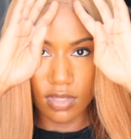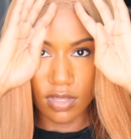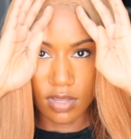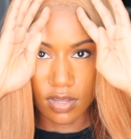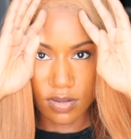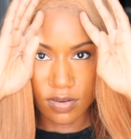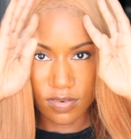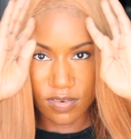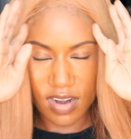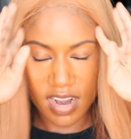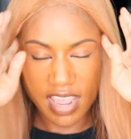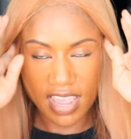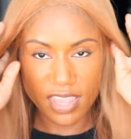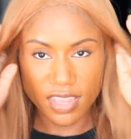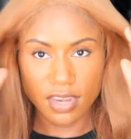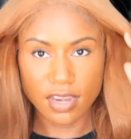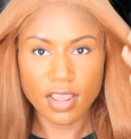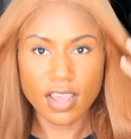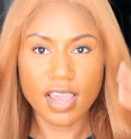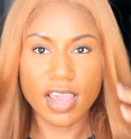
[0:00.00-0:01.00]

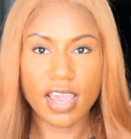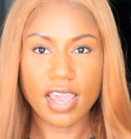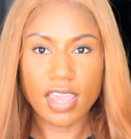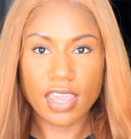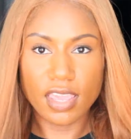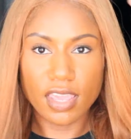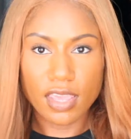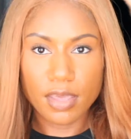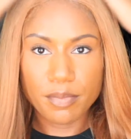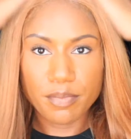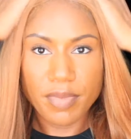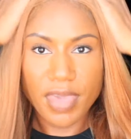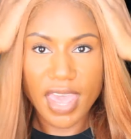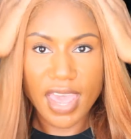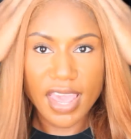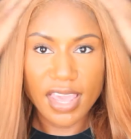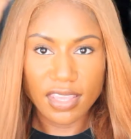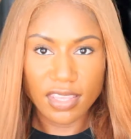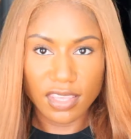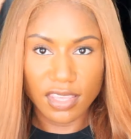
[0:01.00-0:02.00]
Alright, I am
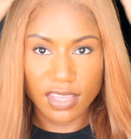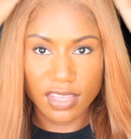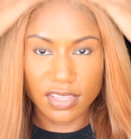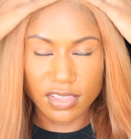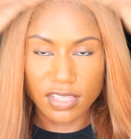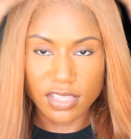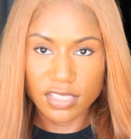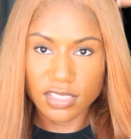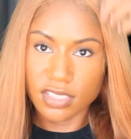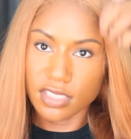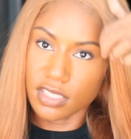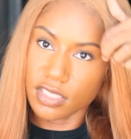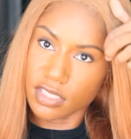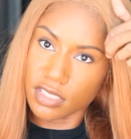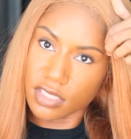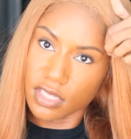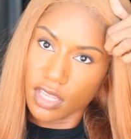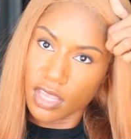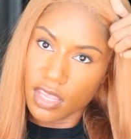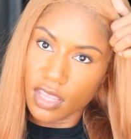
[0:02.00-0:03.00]
back, and this
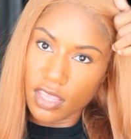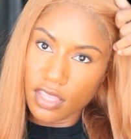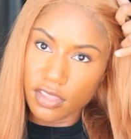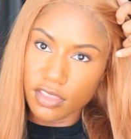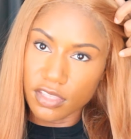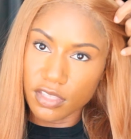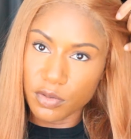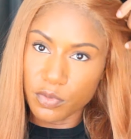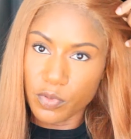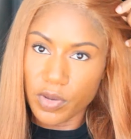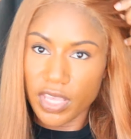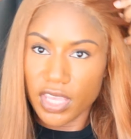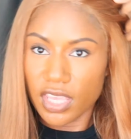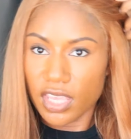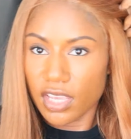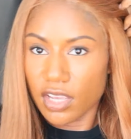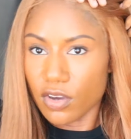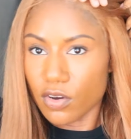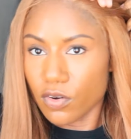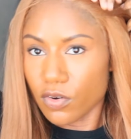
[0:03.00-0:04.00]
is the
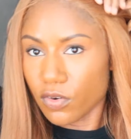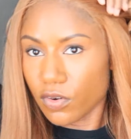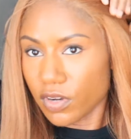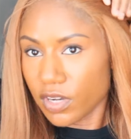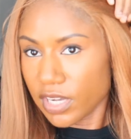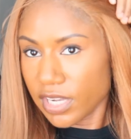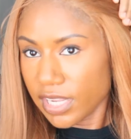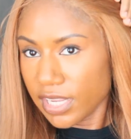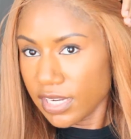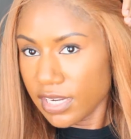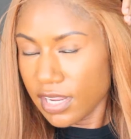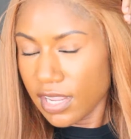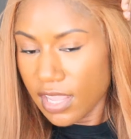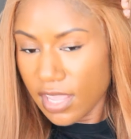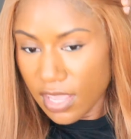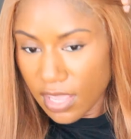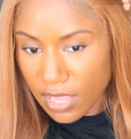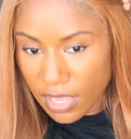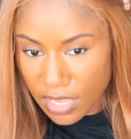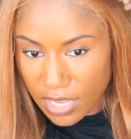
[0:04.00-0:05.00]
wig on, and
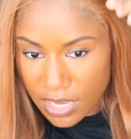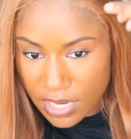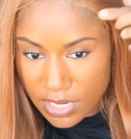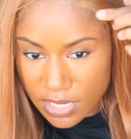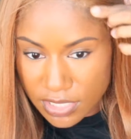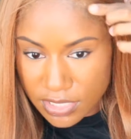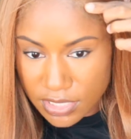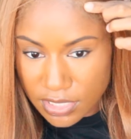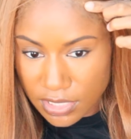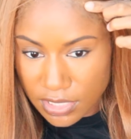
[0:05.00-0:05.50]
it's a